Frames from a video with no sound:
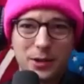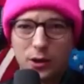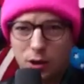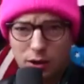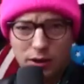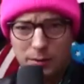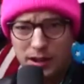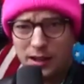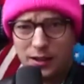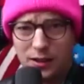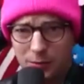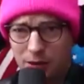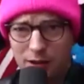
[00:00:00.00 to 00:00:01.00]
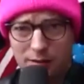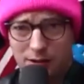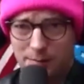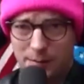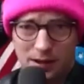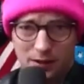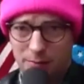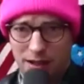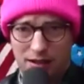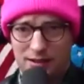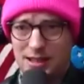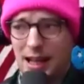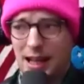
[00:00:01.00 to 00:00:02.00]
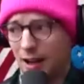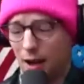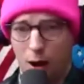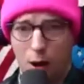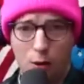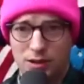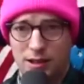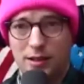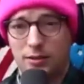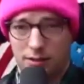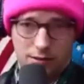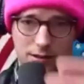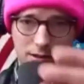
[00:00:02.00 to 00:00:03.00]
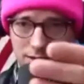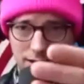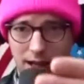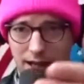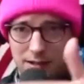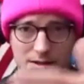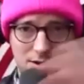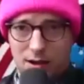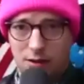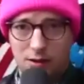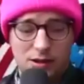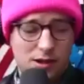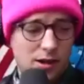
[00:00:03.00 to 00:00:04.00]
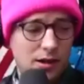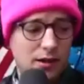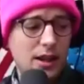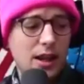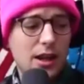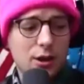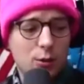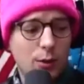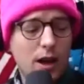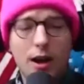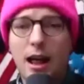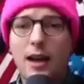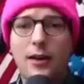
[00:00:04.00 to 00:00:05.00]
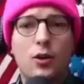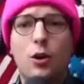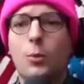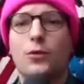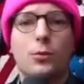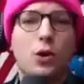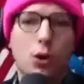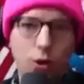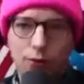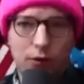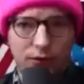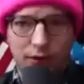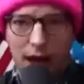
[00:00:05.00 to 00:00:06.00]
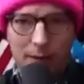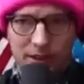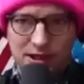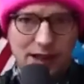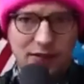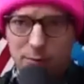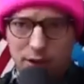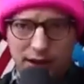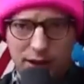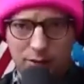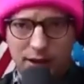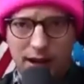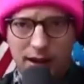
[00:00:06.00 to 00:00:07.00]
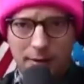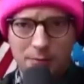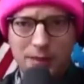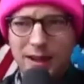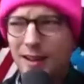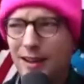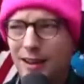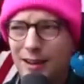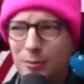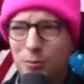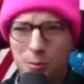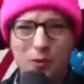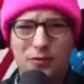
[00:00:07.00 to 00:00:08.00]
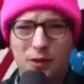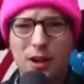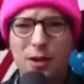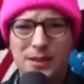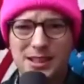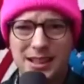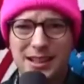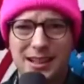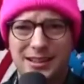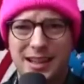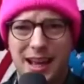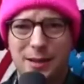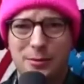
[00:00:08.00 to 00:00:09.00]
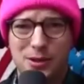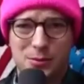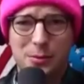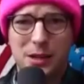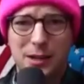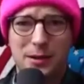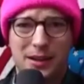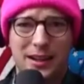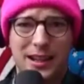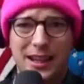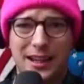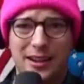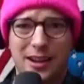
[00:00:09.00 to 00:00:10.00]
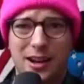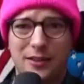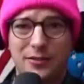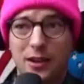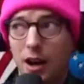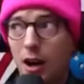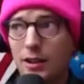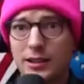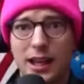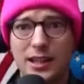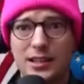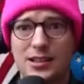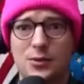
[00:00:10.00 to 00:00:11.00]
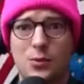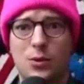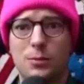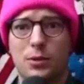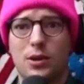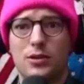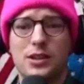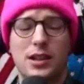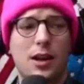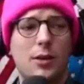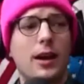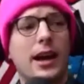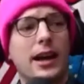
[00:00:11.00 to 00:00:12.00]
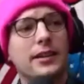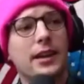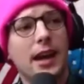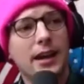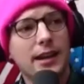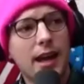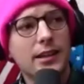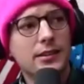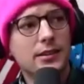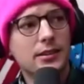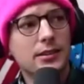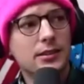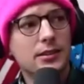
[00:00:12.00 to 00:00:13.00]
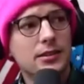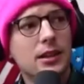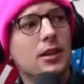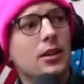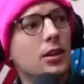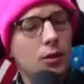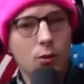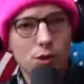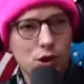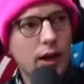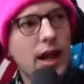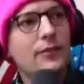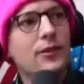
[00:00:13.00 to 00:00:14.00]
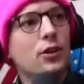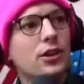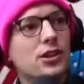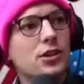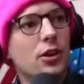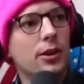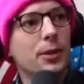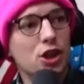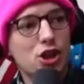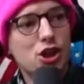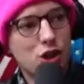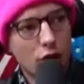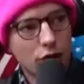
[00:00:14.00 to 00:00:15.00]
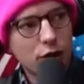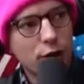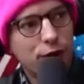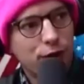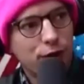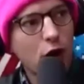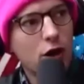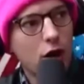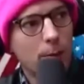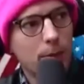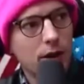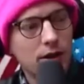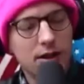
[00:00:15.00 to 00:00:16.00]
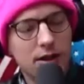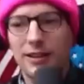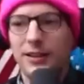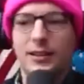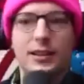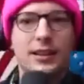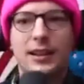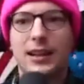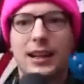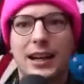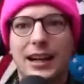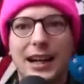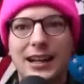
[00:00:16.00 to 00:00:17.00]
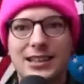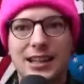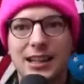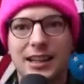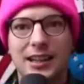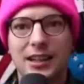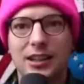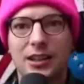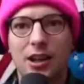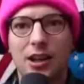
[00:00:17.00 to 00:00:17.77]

I'm Irish, man. I've been at sat loads. Like you're Texas, you're a nice girl. We all have come from colorful families, everybody out there. But we've all been sitting at tables when people are kicking off. All it takes is one person to go, hey, we're trying to have a nice time. Shut the fuck up. And that's it. You know?